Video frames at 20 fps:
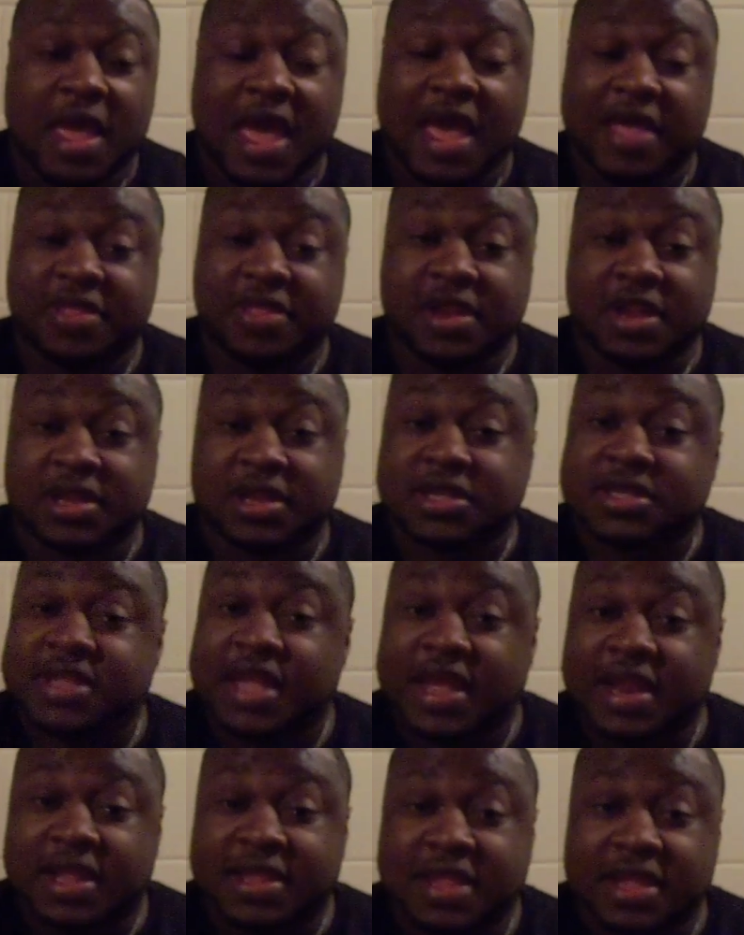athlete in the
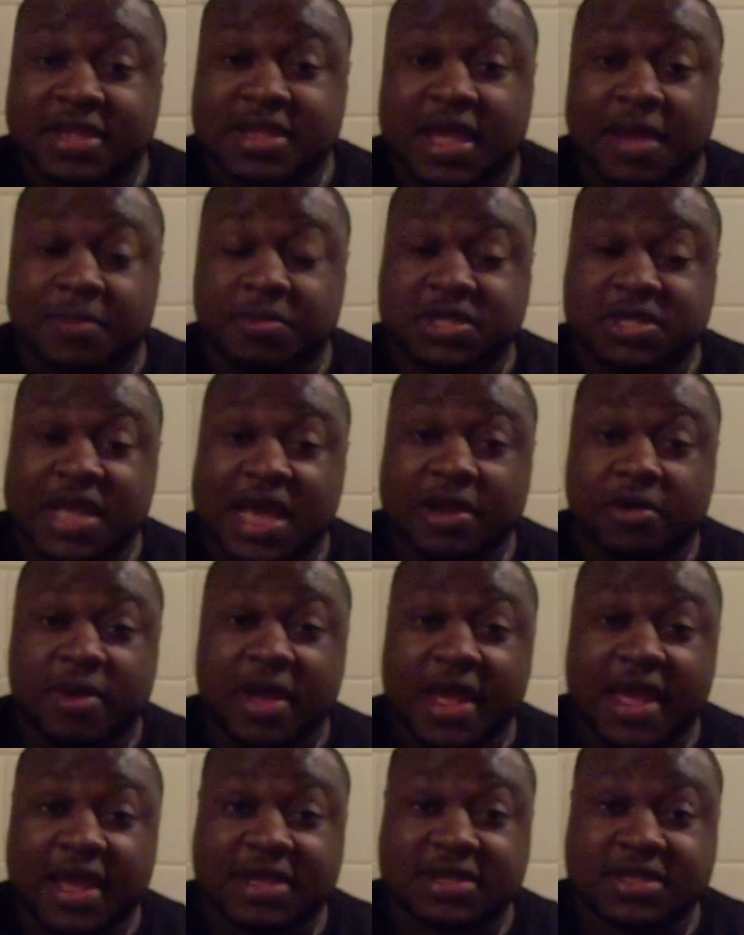state at that time was Donald
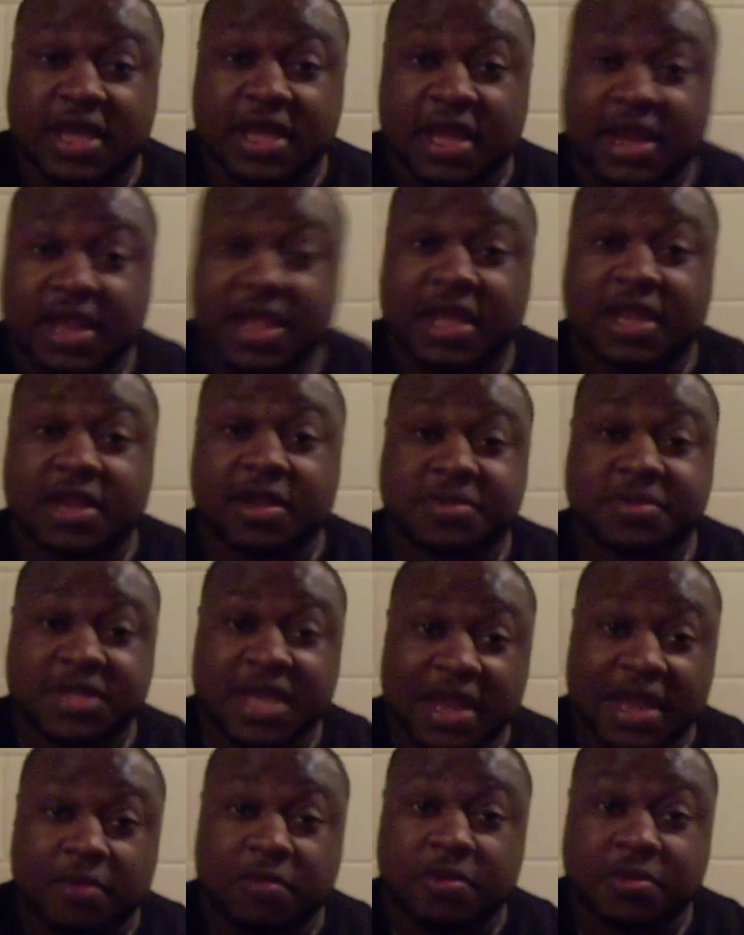Hayes, and he ended up
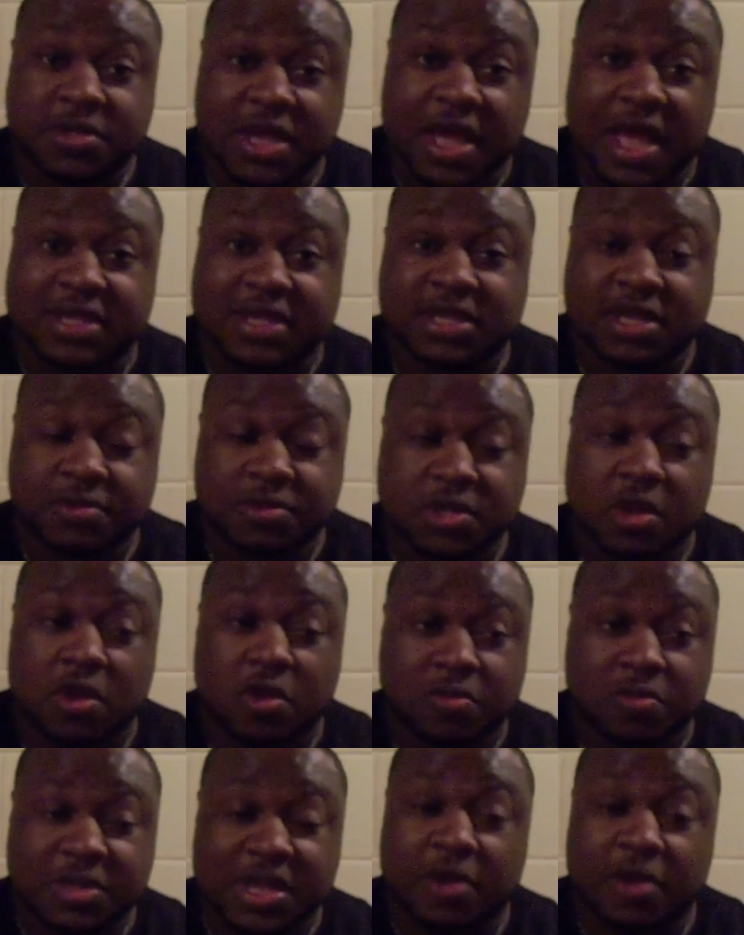signing with Wisconsin. He was a
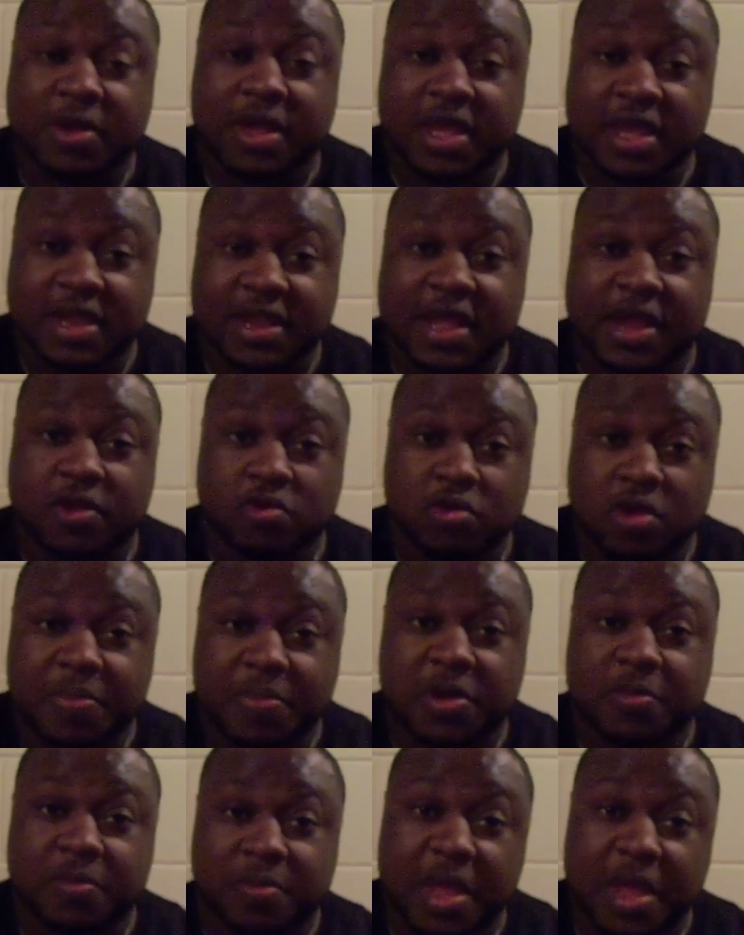hometown kid that grew
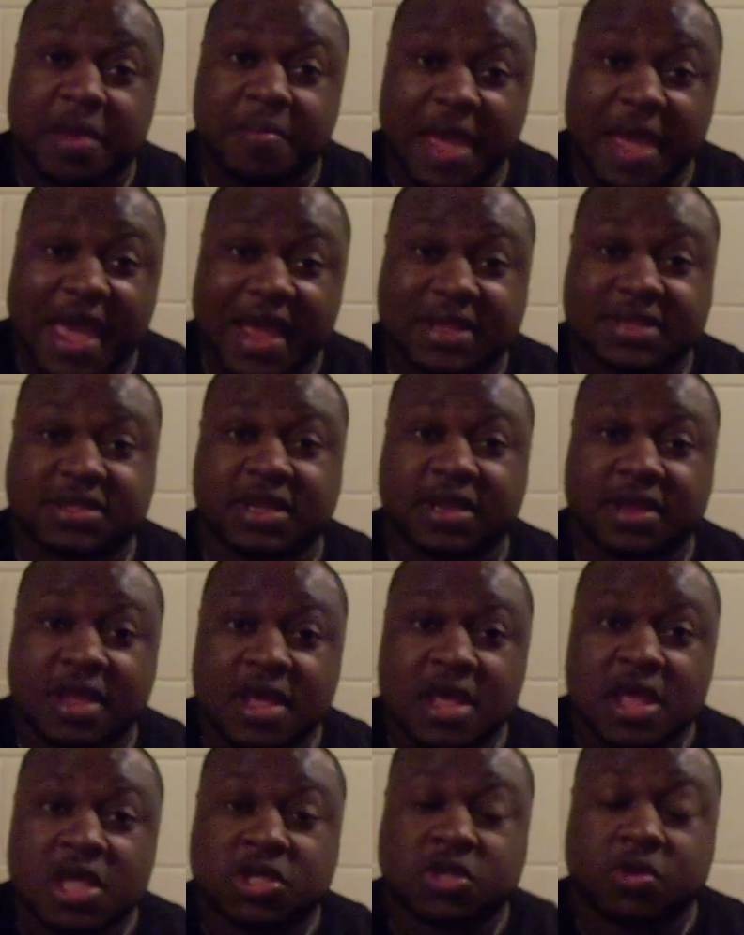up in Madison,
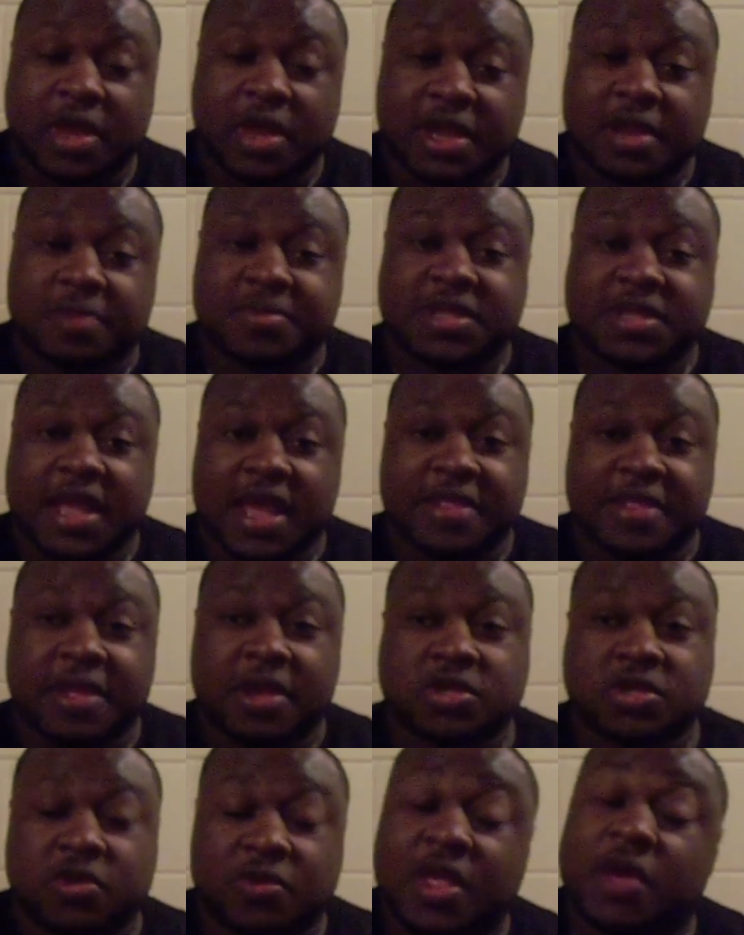so he ended up staying
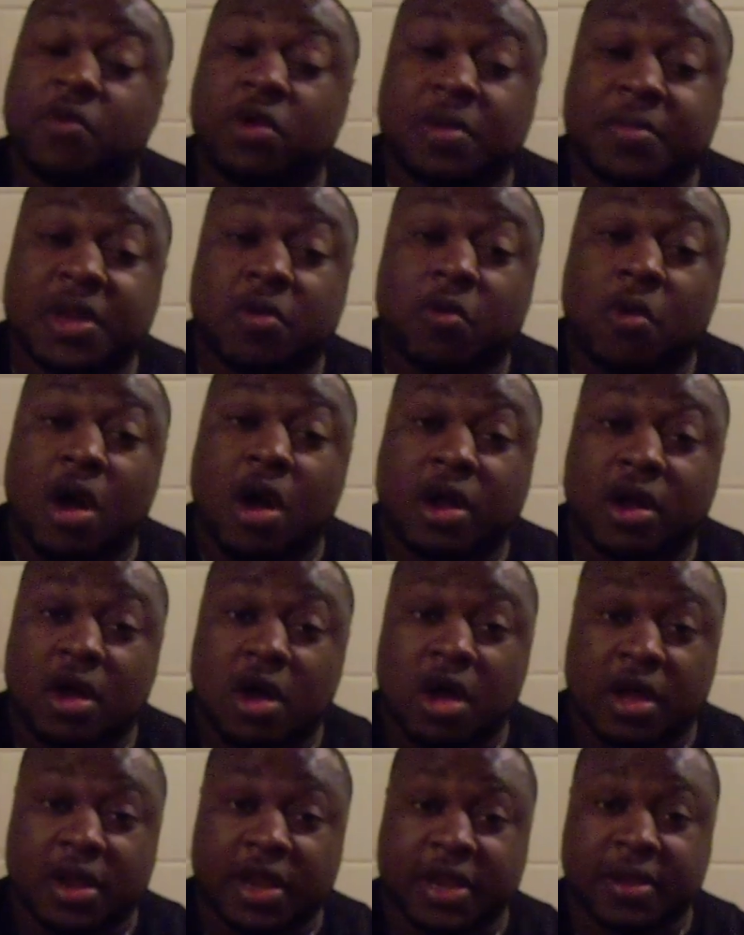there. So they wanted me to walk
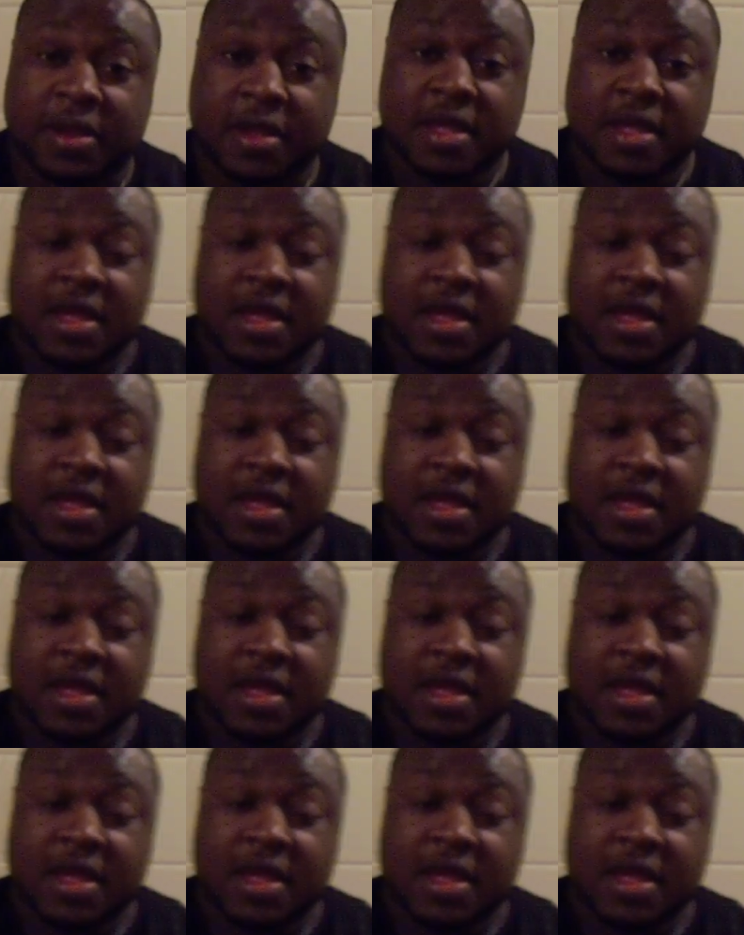on.